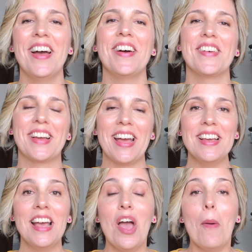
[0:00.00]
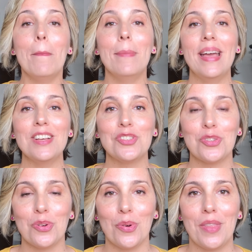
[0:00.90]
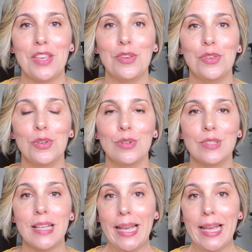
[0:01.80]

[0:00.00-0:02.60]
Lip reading: Okay, make sure that you use